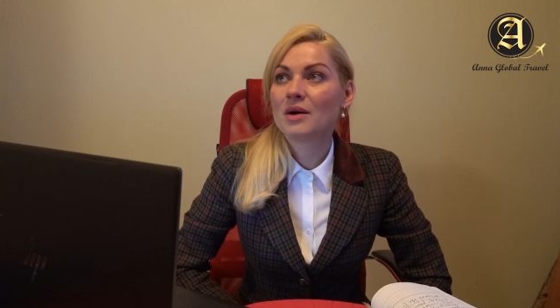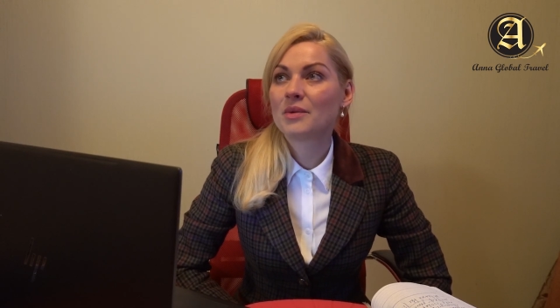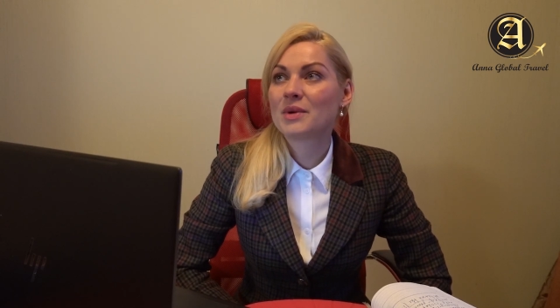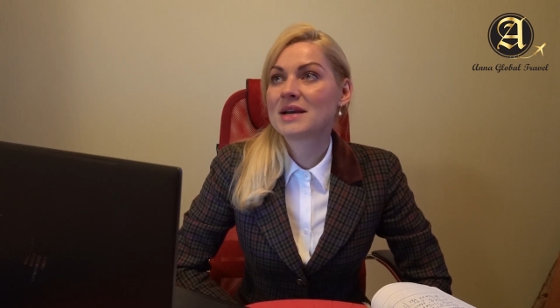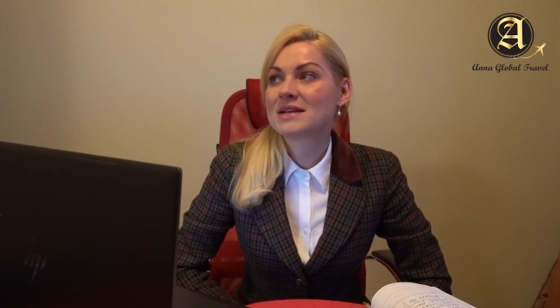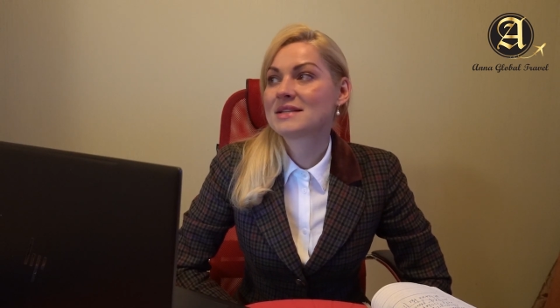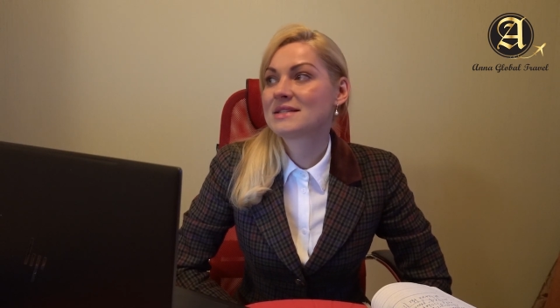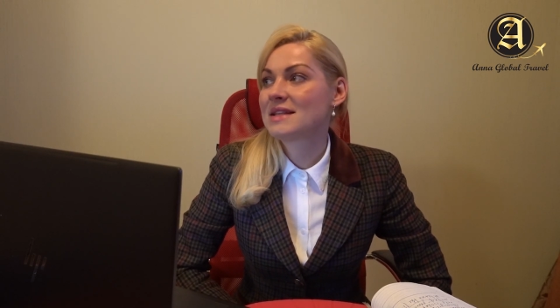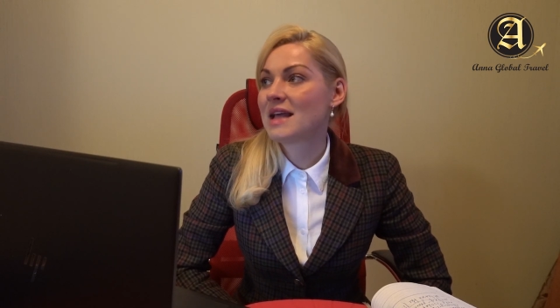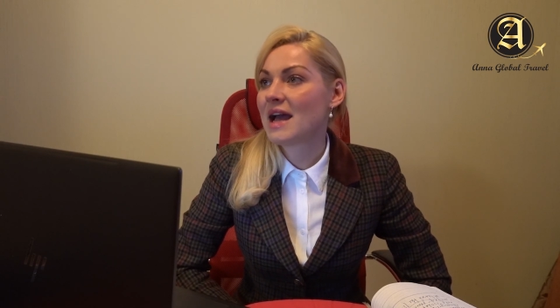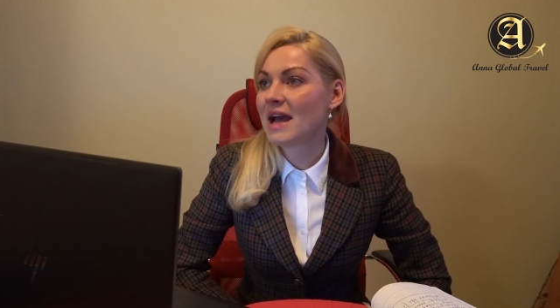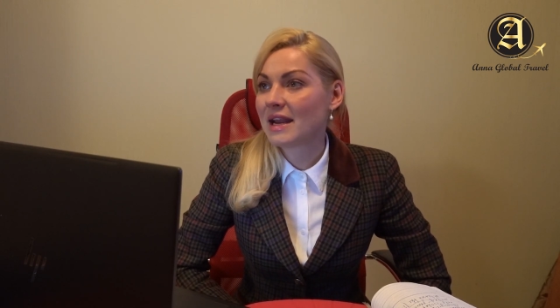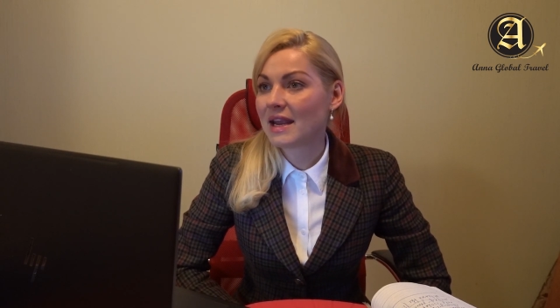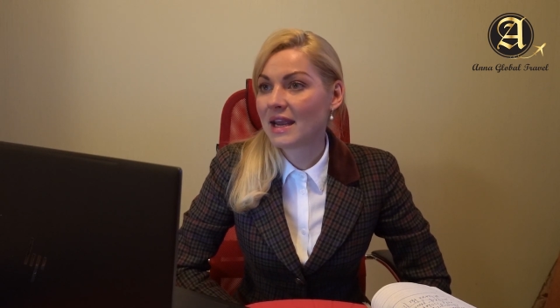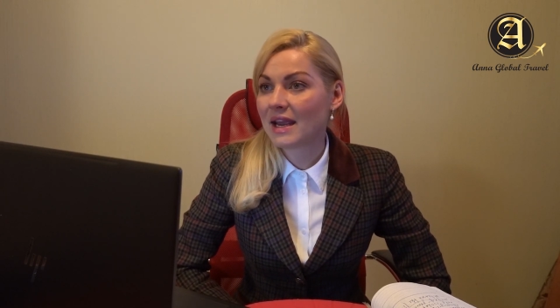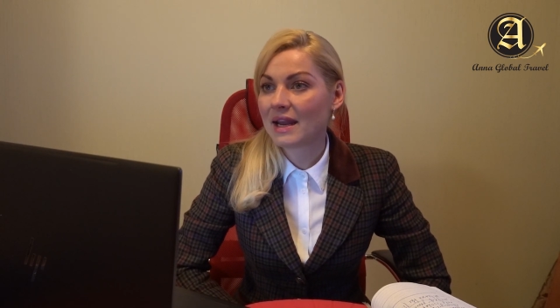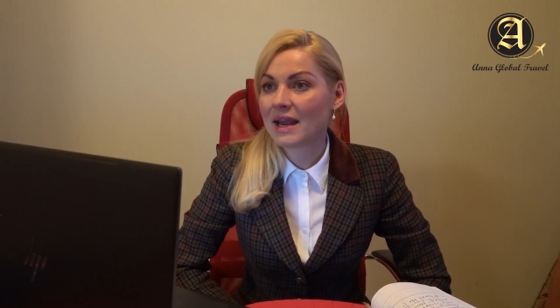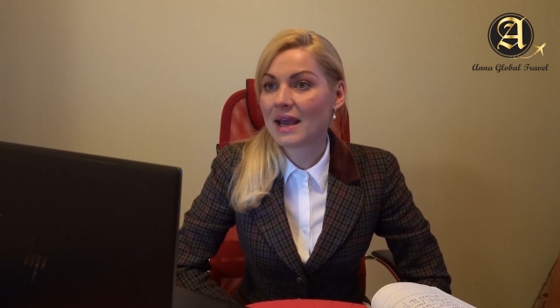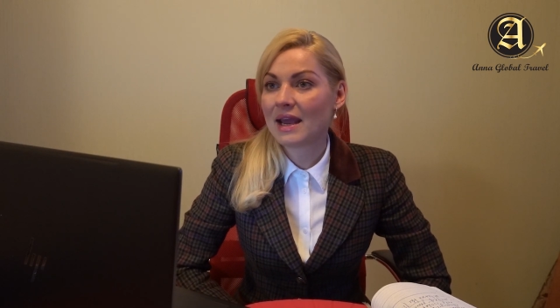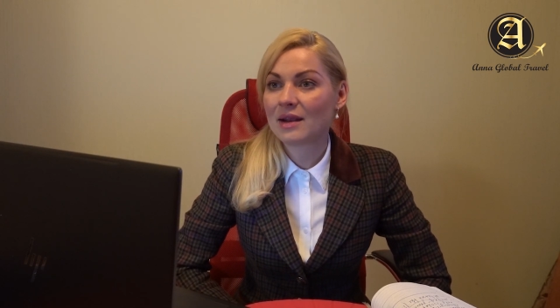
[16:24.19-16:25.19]
we are
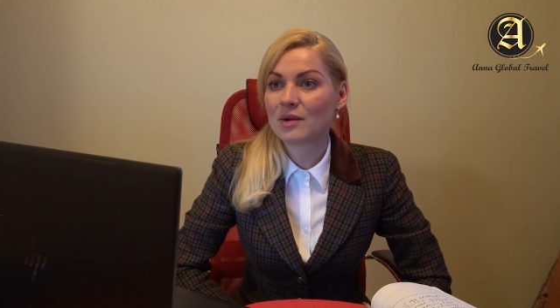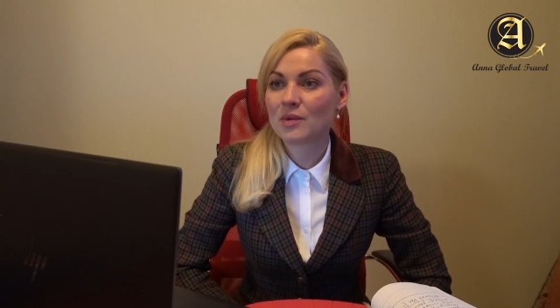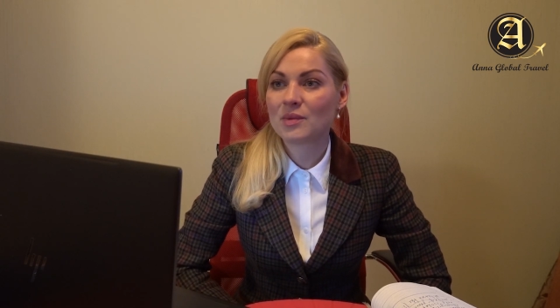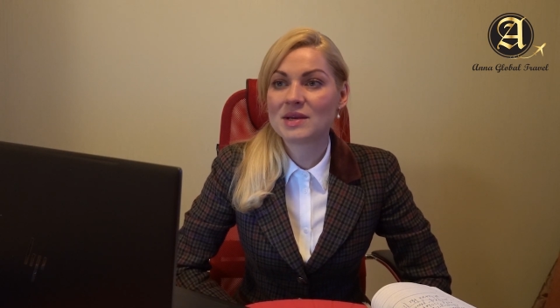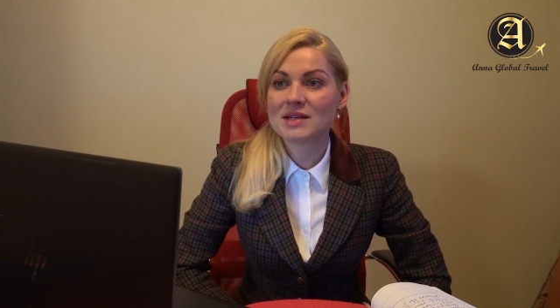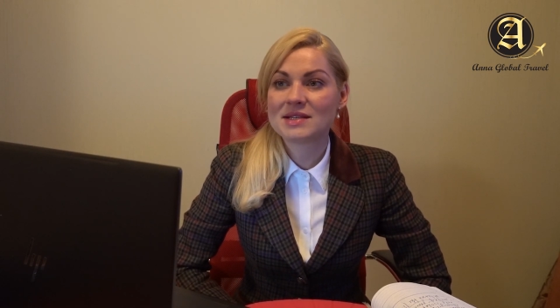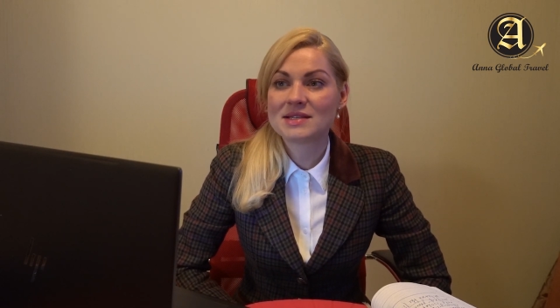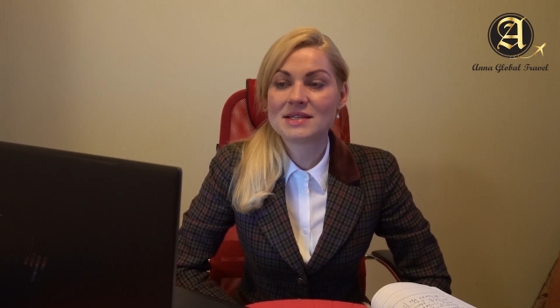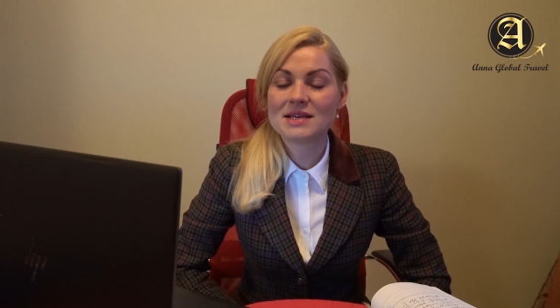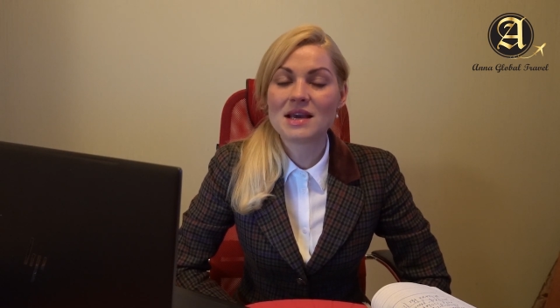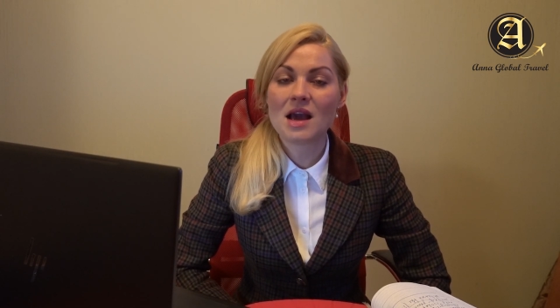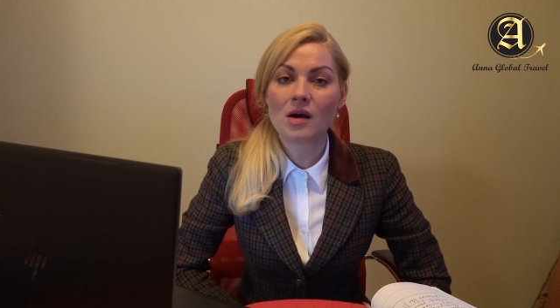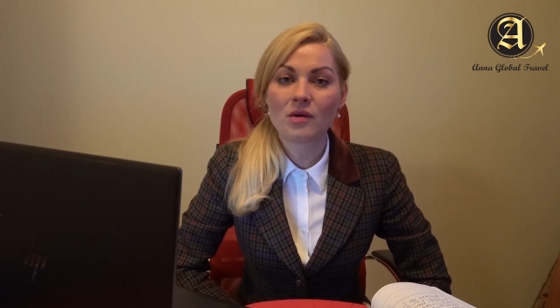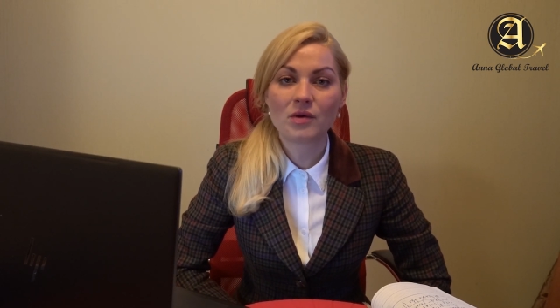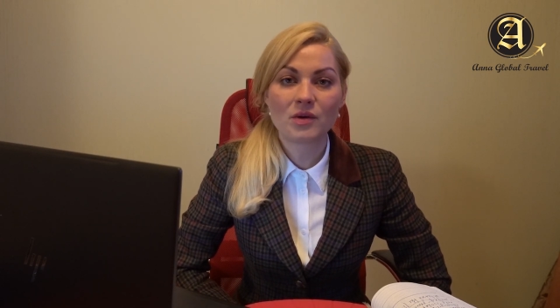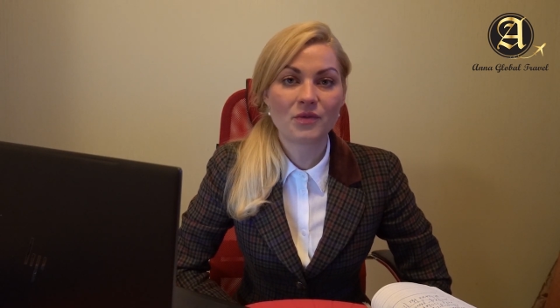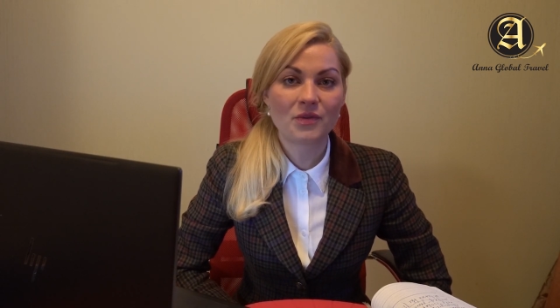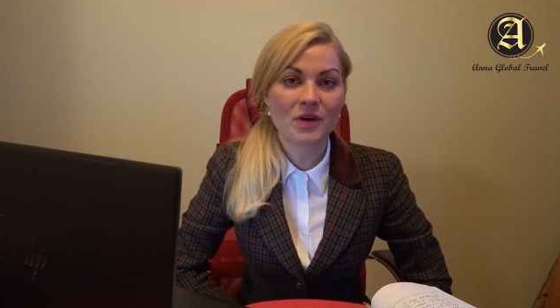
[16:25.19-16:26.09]
studying, and we see our